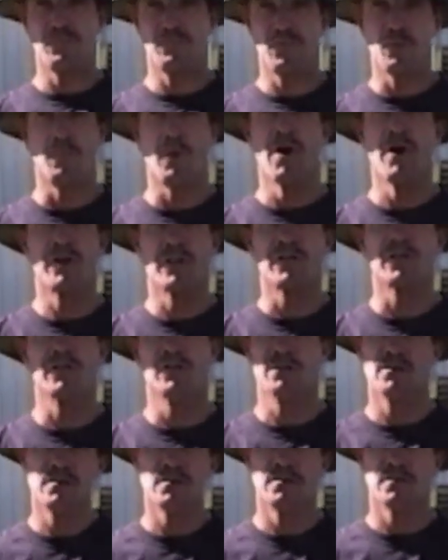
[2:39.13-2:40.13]
the
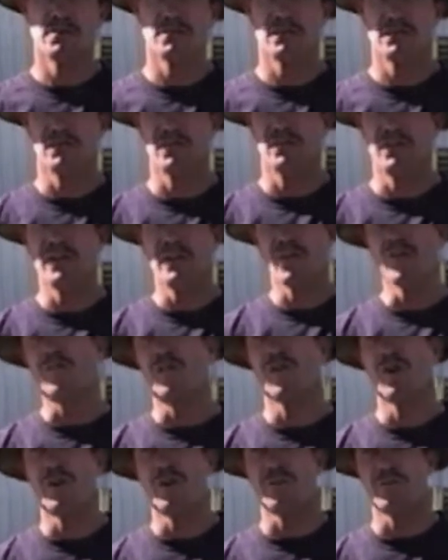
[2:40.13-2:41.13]
barnacle or any
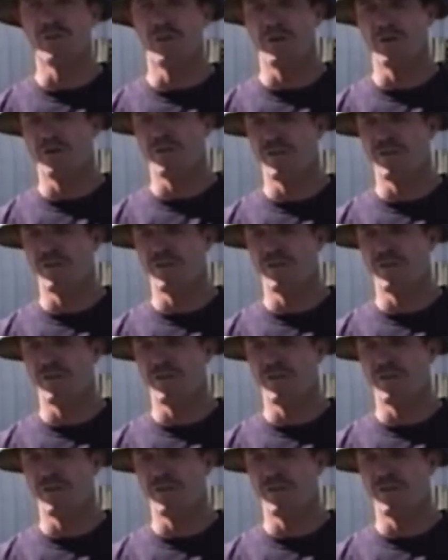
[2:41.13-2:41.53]
other hard growth